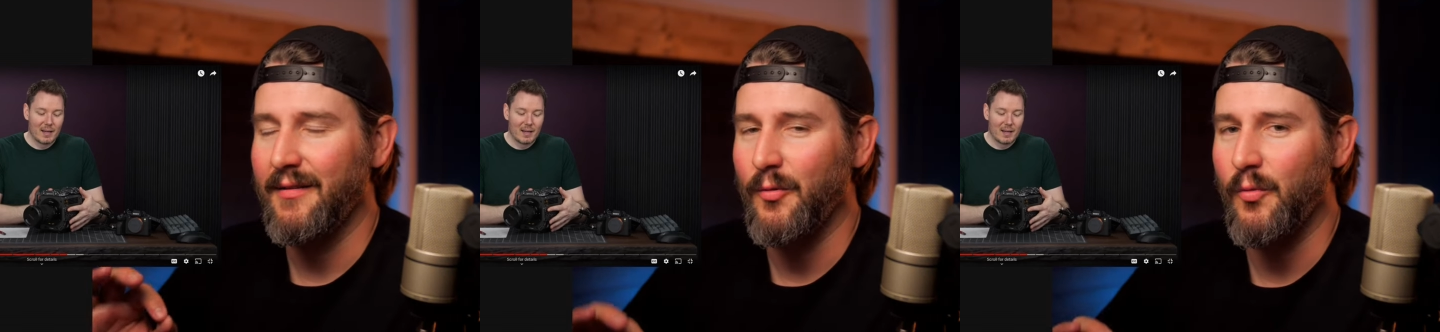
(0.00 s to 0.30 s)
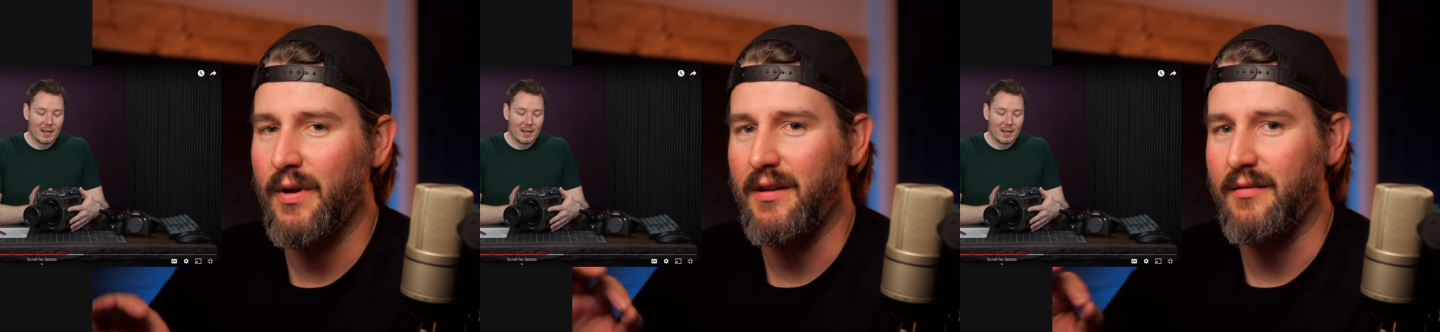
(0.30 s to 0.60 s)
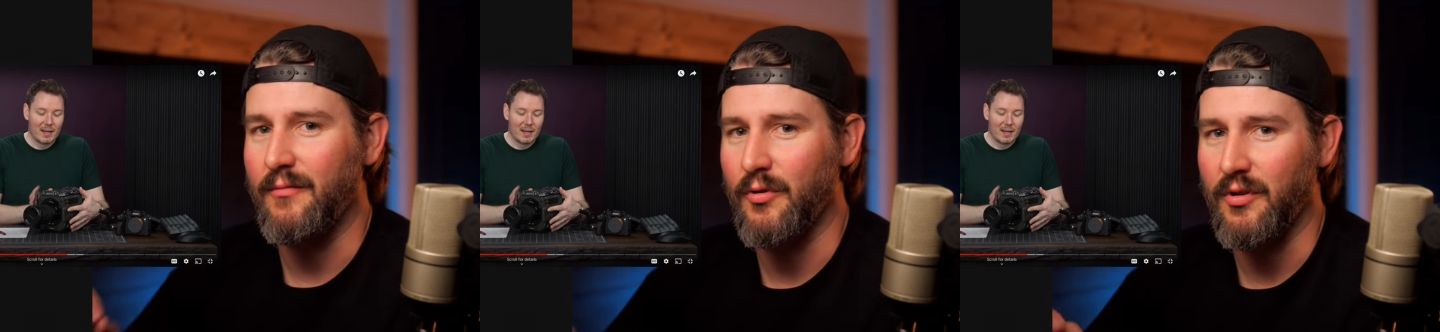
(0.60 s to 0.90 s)

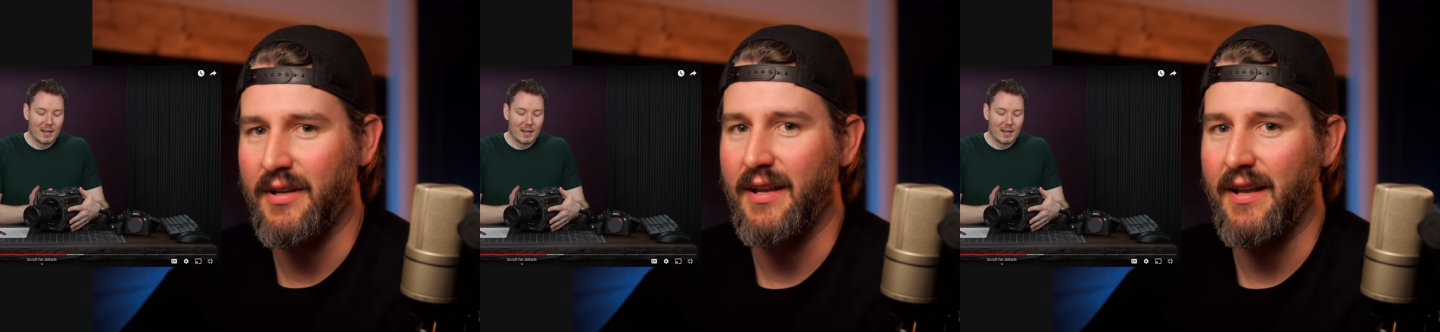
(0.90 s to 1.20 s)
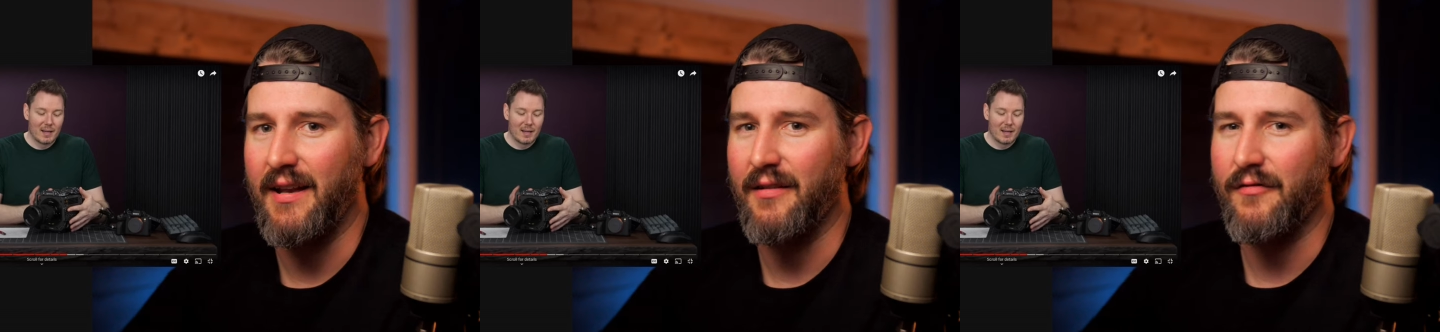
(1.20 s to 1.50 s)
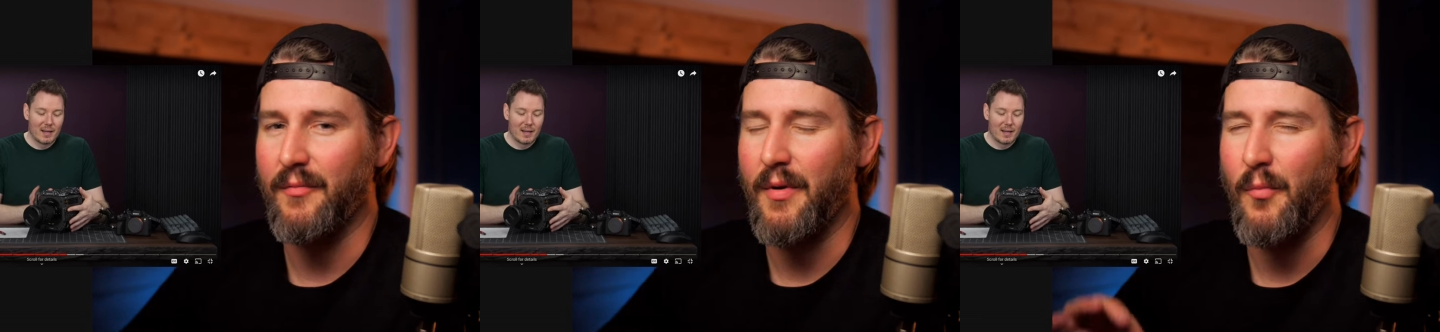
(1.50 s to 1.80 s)
Speaker 1: when we're looking at it
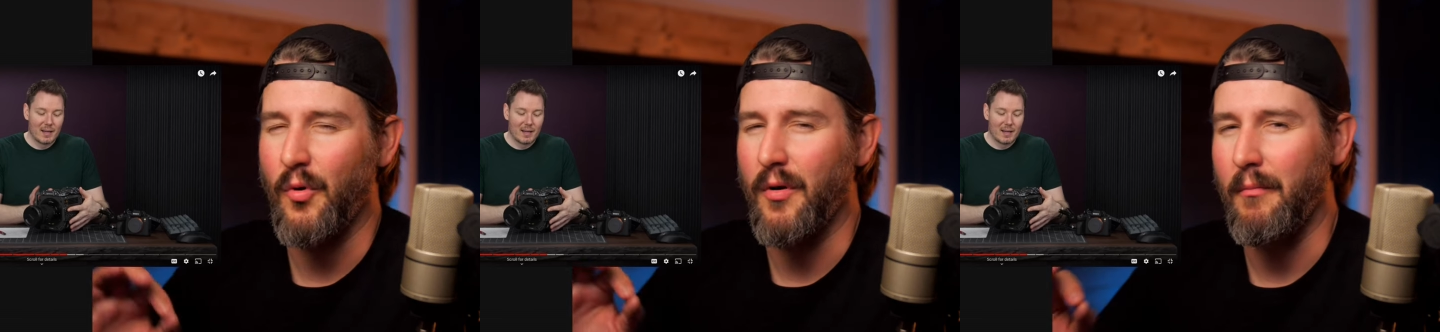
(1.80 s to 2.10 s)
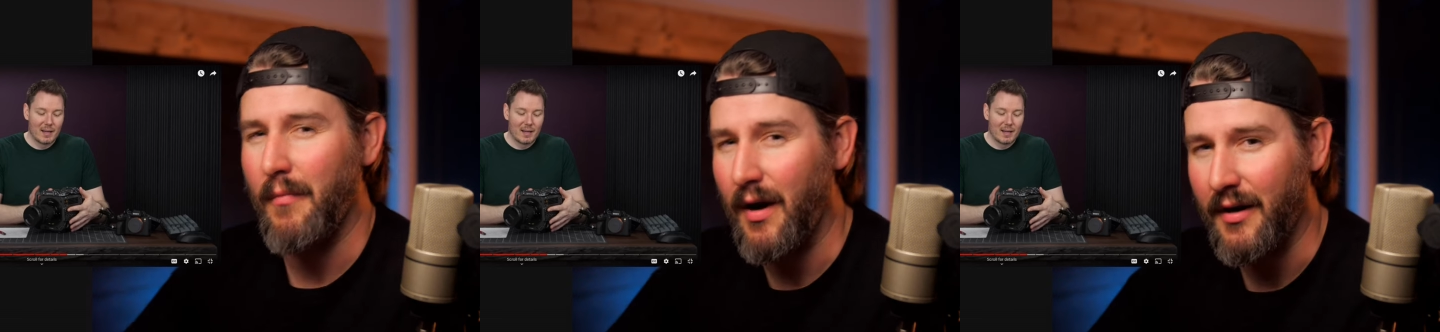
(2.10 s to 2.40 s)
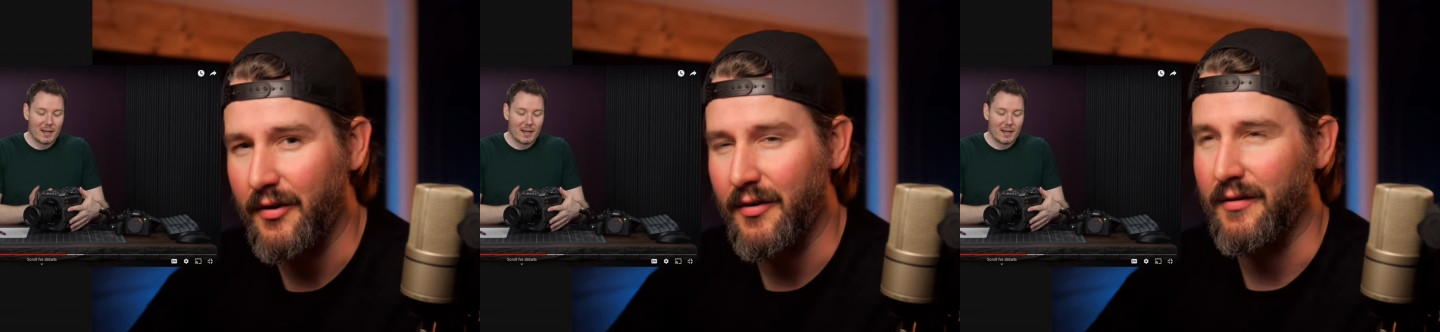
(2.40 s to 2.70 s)
from a more
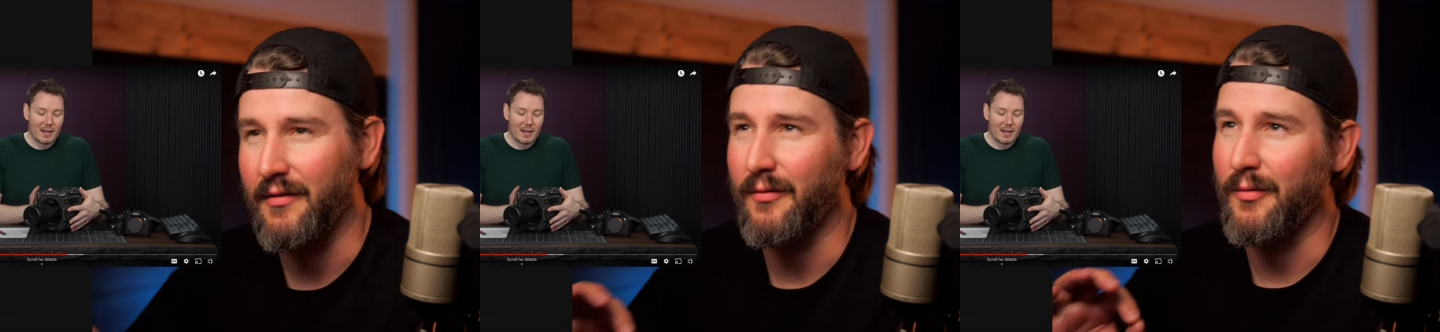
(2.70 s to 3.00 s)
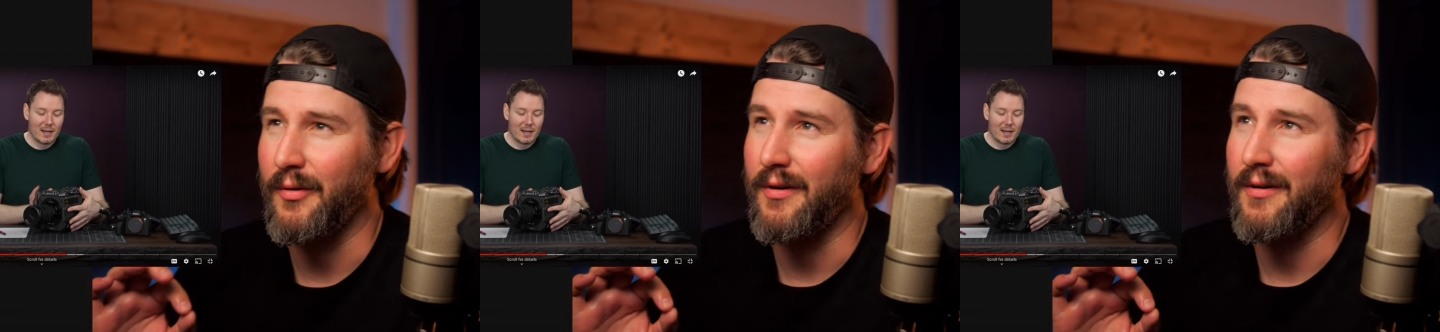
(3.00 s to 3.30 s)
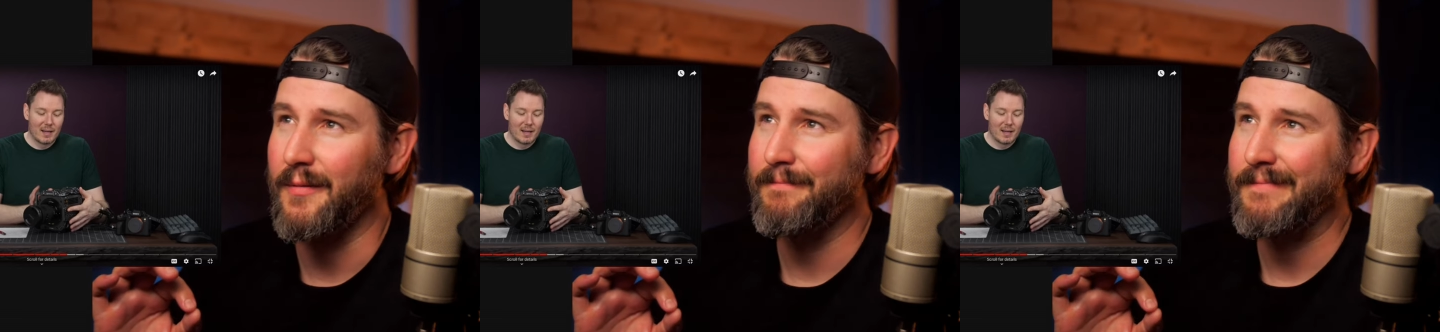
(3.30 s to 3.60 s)
modern
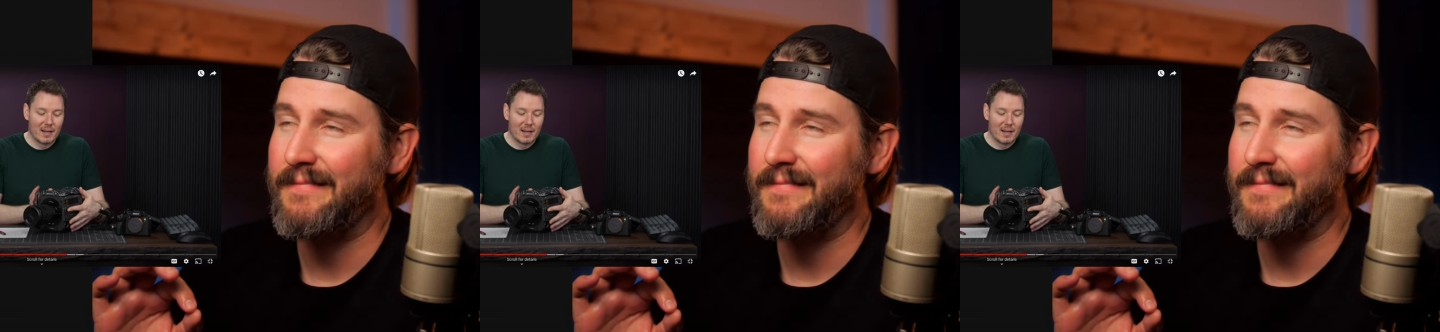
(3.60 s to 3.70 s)
or